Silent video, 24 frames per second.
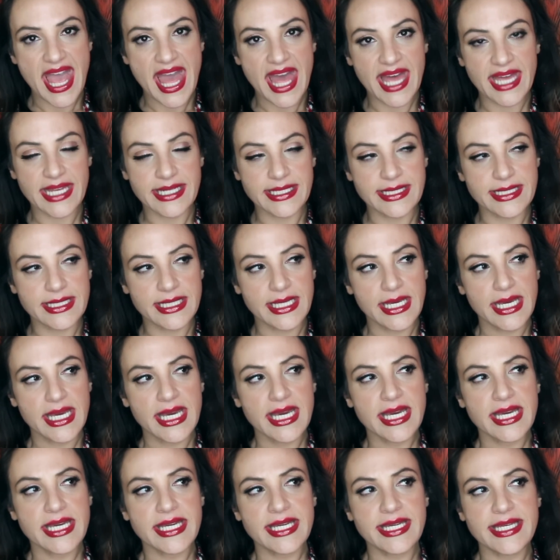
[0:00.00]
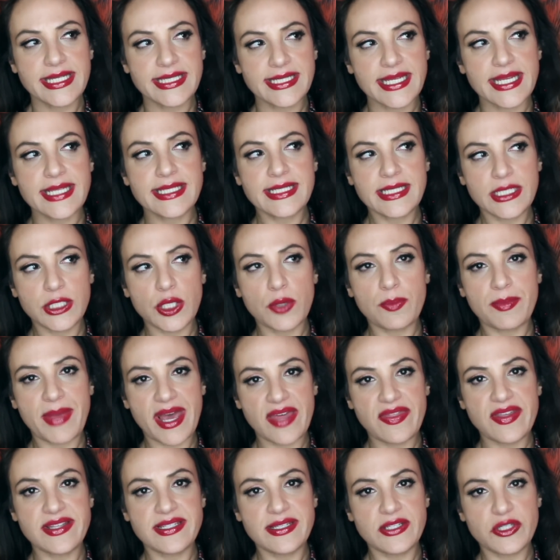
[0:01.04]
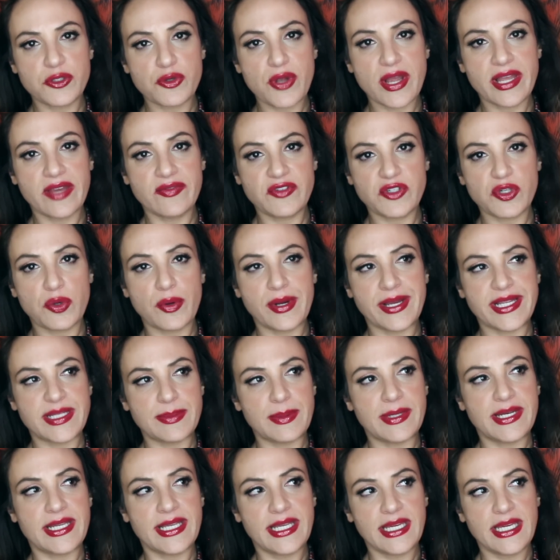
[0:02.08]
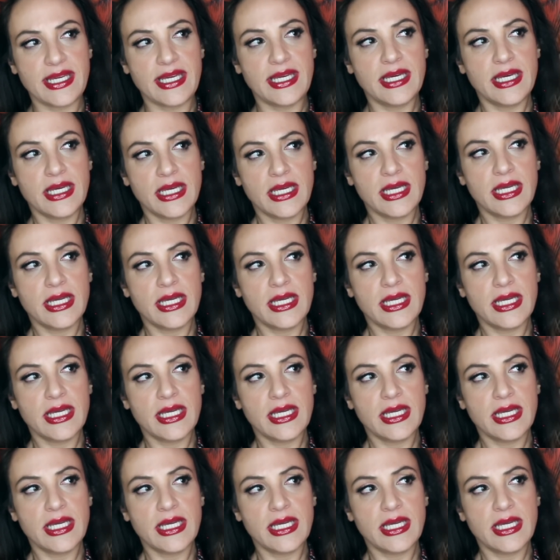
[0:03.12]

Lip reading: And he says, you know, meth is his drug of choice, but he's